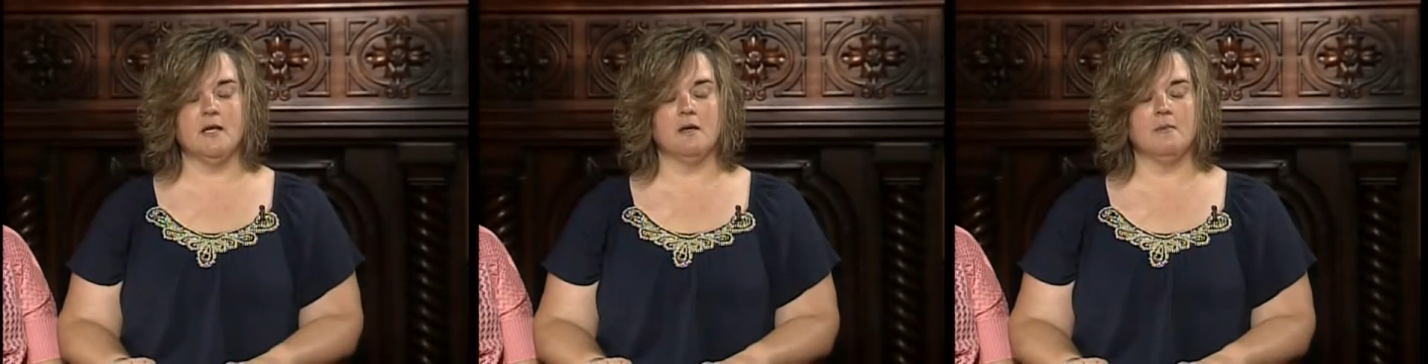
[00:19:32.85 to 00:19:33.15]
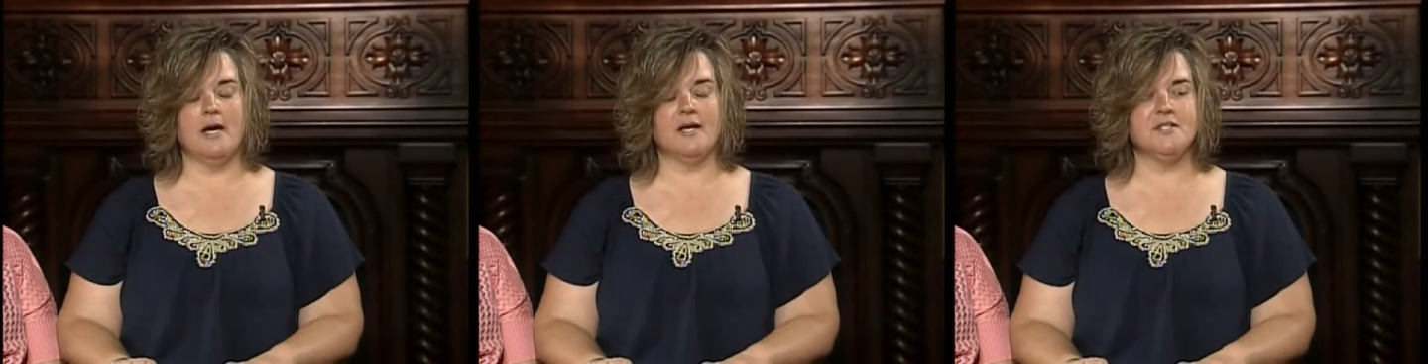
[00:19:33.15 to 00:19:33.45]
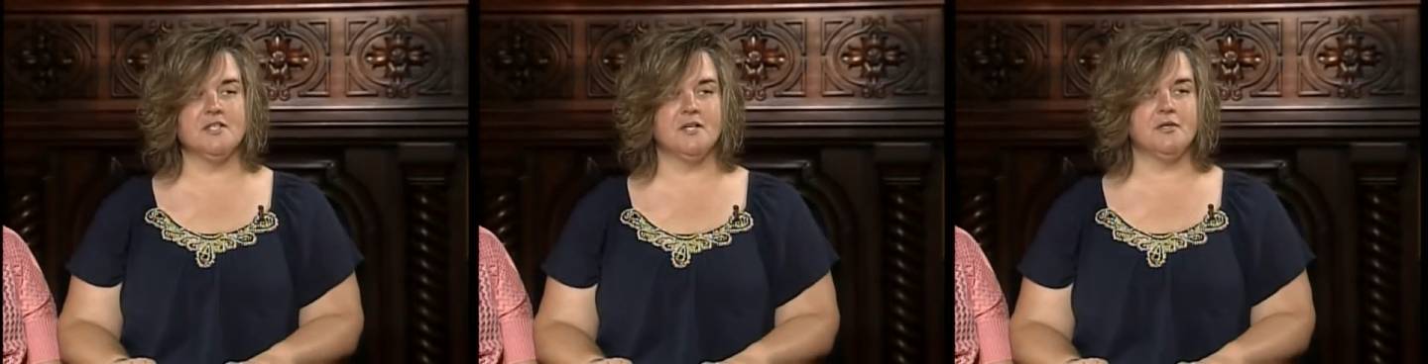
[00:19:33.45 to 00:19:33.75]
I
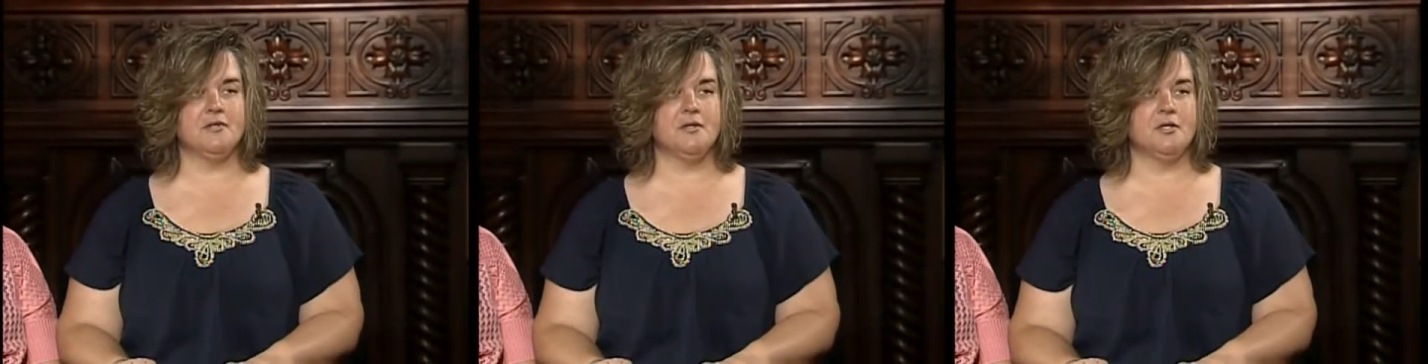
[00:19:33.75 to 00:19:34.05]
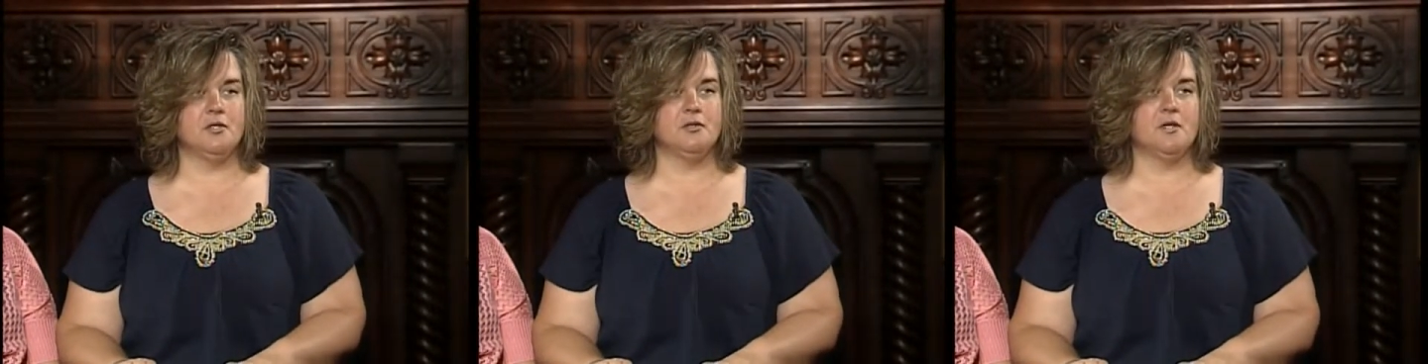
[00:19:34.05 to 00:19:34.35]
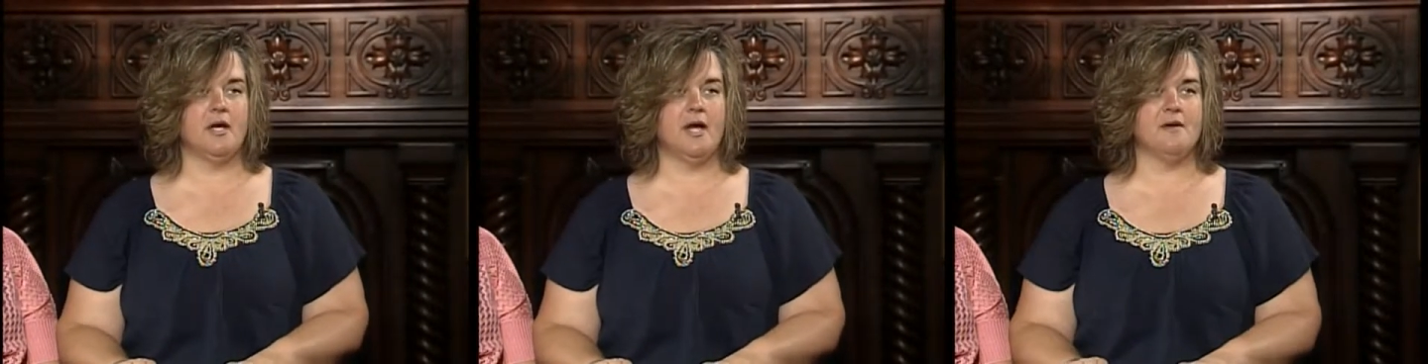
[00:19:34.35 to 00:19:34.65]
could tell you that you
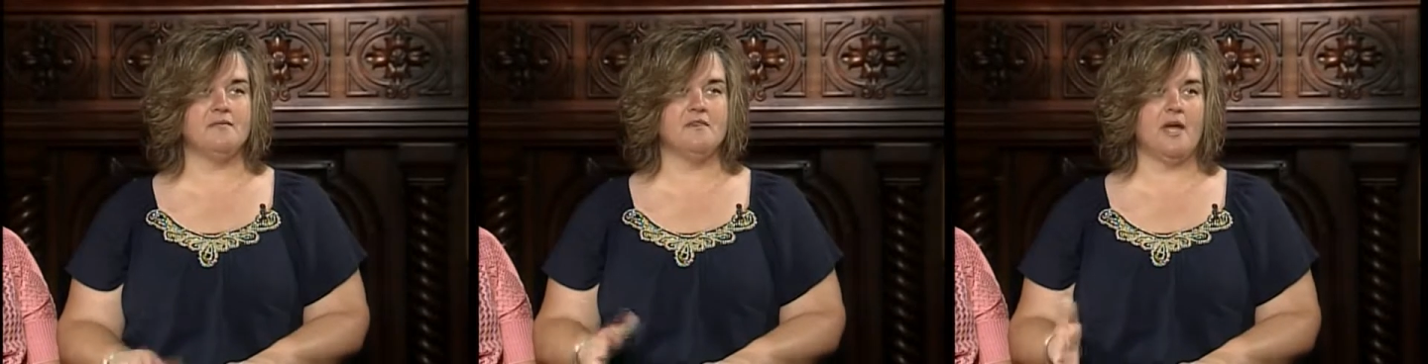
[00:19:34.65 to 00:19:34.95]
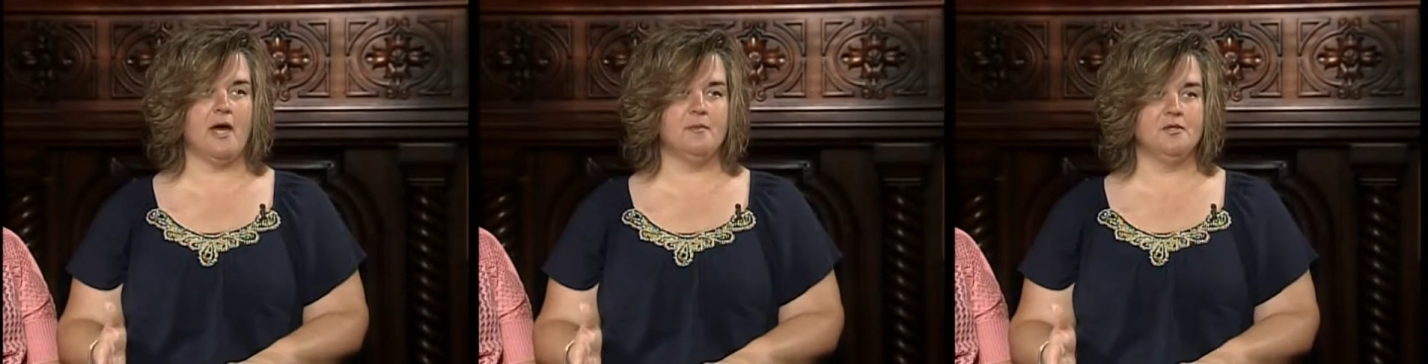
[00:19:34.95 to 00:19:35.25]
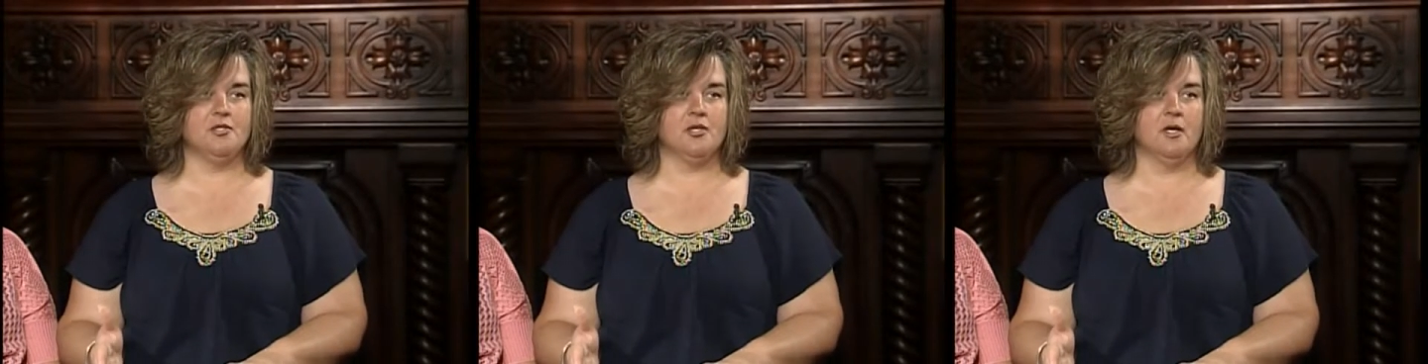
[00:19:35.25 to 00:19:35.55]
could have
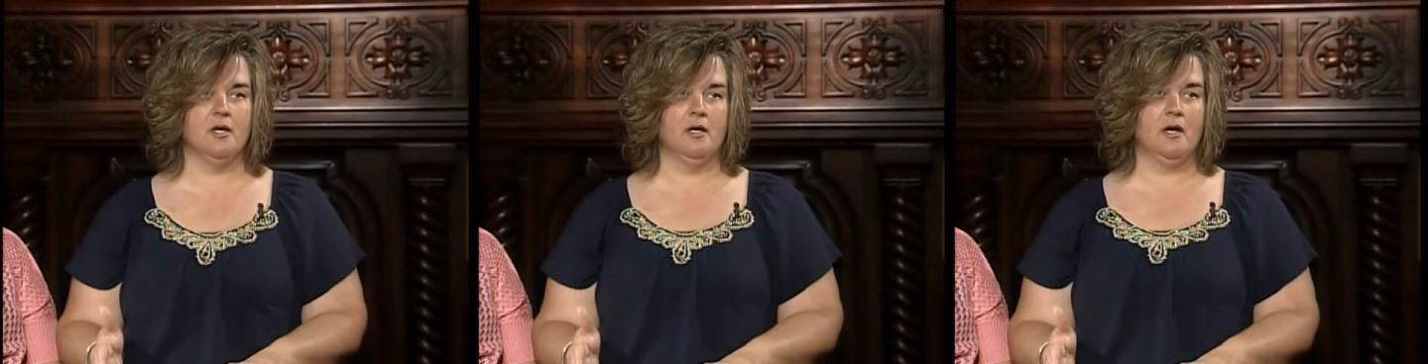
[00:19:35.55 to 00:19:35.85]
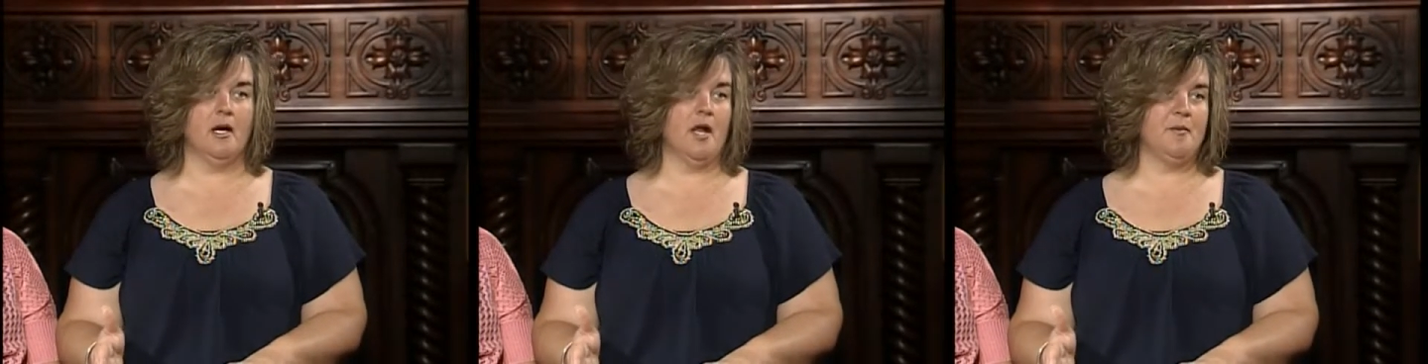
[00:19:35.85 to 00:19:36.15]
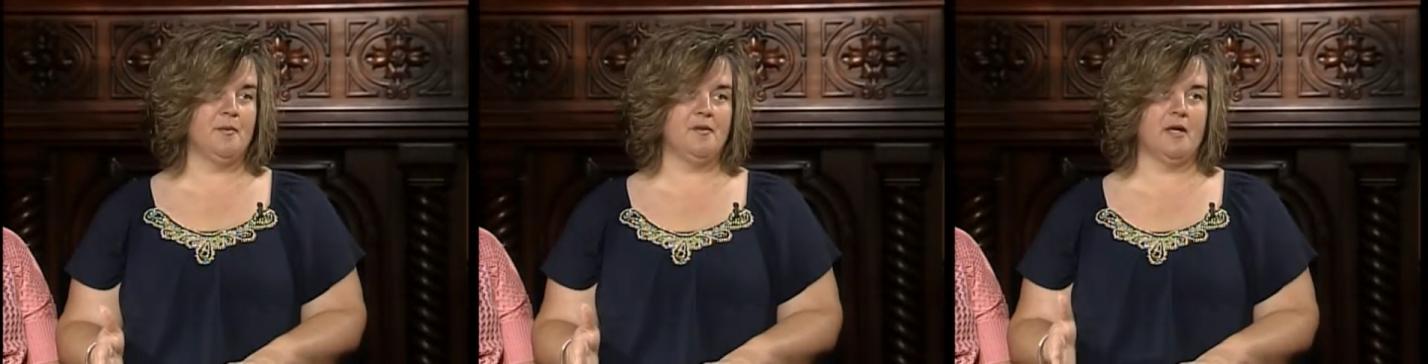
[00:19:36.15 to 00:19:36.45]
cabbage, and a lot of
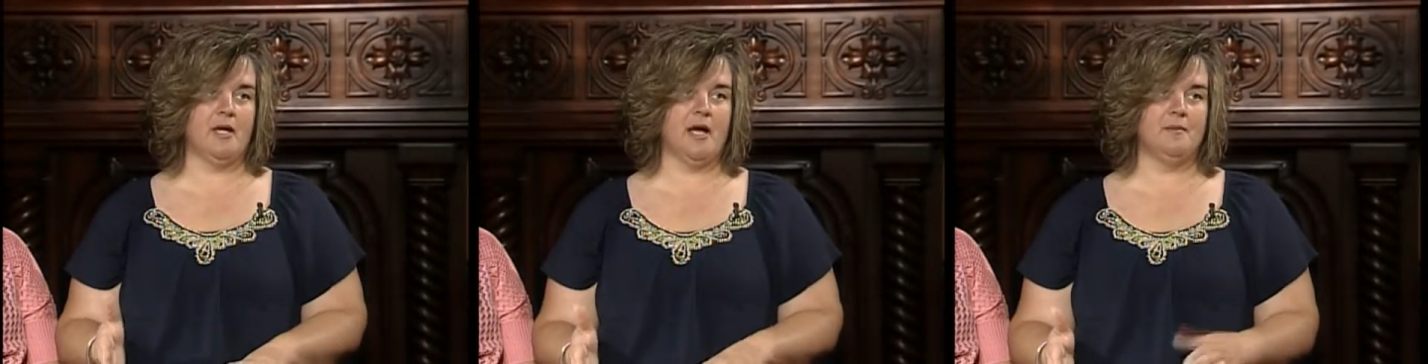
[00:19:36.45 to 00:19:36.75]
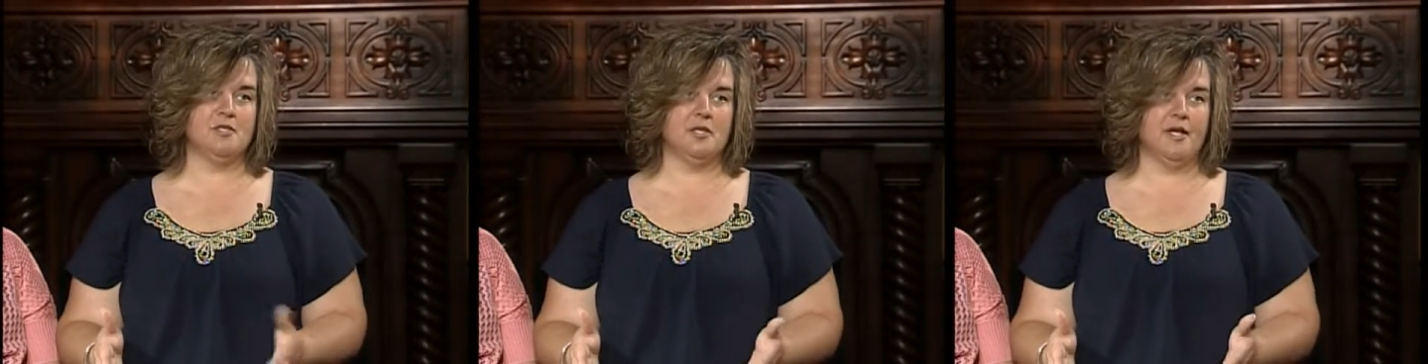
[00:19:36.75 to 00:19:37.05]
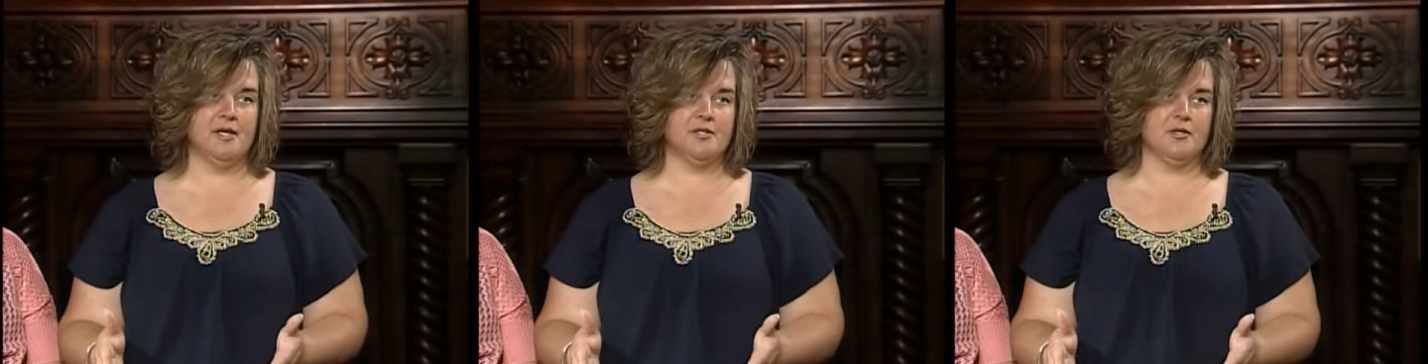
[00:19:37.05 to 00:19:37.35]
people think cabbage and
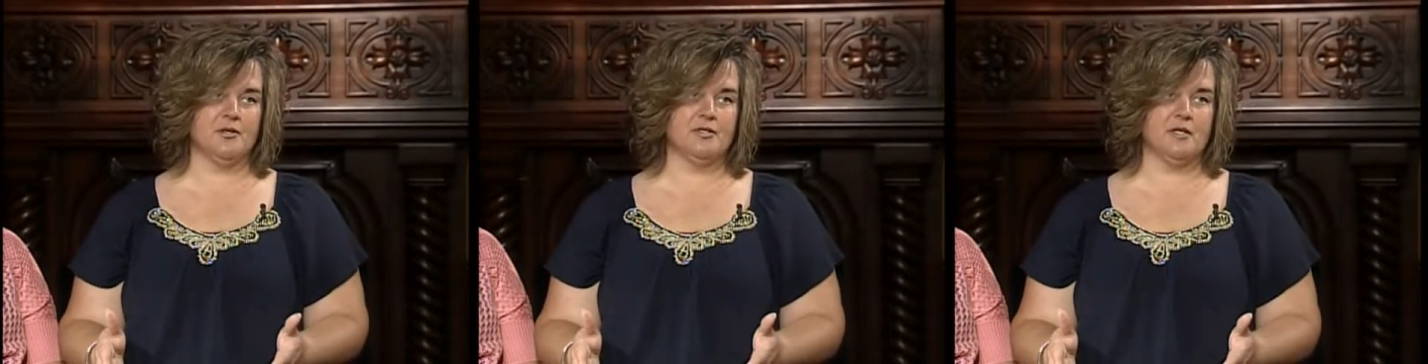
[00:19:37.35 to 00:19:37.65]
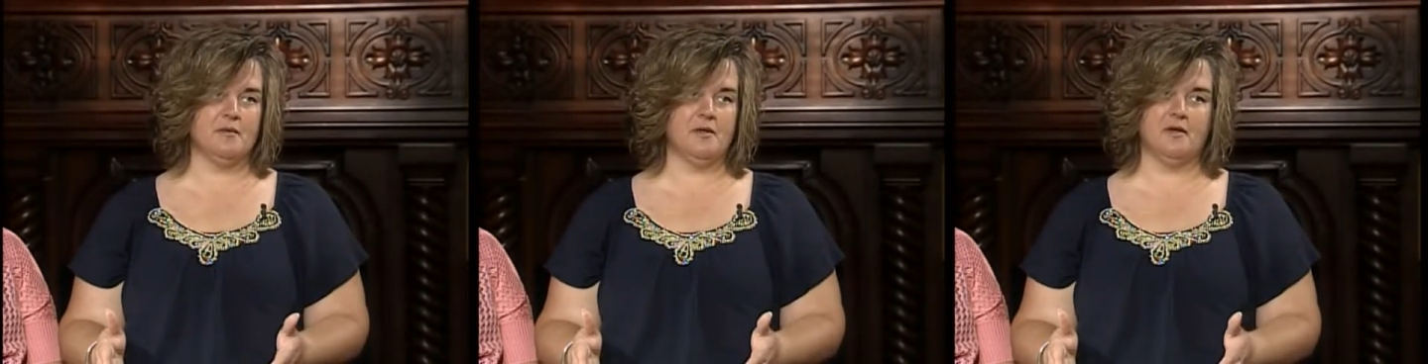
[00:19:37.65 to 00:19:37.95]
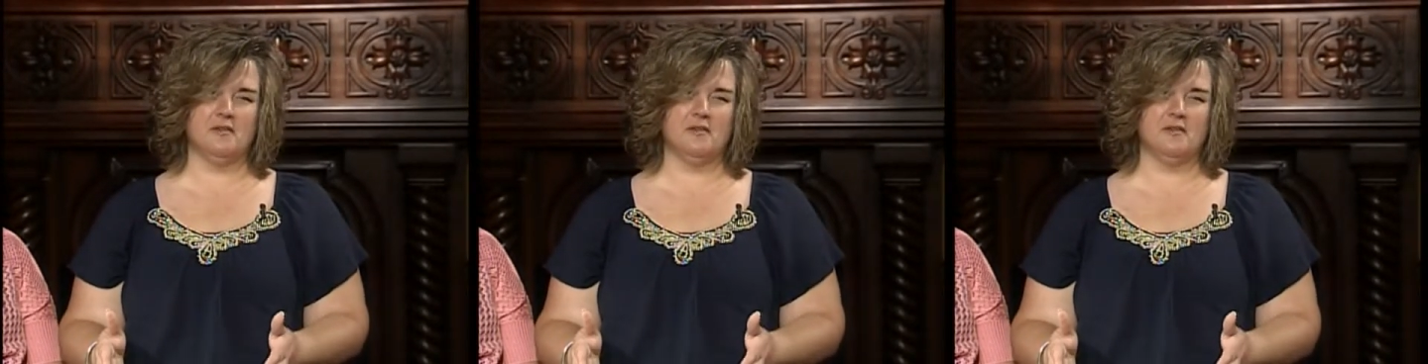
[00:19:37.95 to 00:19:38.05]
lettuce are the same thing.